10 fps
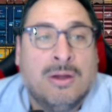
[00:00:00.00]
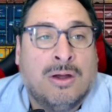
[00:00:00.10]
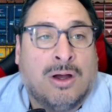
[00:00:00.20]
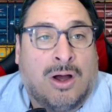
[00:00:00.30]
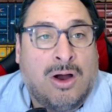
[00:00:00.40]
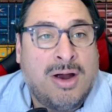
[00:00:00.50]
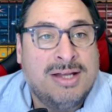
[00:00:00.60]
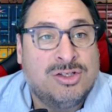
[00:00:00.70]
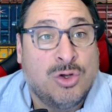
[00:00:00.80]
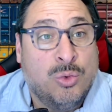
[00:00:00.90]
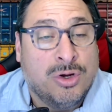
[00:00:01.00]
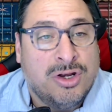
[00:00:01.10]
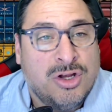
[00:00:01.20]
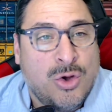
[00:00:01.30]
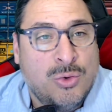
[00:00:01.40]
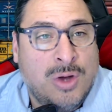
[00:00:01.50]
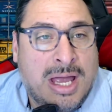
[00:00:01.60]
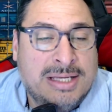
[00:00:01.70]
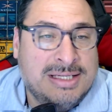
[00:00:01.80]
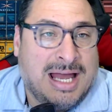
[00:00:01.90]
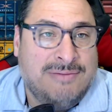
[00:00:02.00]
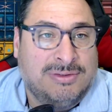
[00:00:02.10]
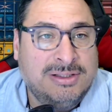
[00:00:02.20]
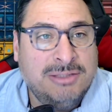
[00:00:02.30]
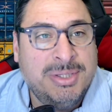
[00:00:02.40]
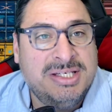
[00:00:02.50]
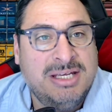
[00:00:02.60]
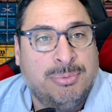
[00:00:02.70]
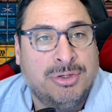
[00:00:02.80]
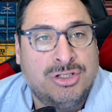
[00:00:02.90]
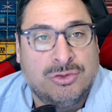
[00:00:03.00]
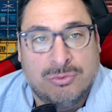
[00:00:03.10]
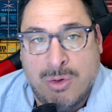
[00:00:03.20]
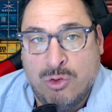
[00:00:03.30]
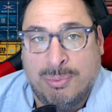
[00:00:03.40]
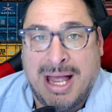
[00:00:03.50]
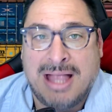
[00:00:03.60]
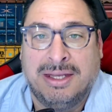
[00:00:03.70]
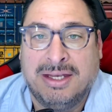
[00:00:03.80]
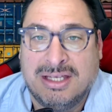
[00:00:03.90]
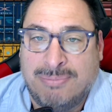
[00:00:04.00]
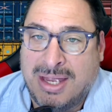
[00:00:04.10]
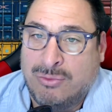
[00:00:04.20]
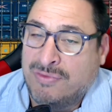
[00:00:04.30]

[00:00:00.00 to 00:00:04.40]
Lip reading: All right, so we're going to go and dive a little bit deeper into remote piloting command.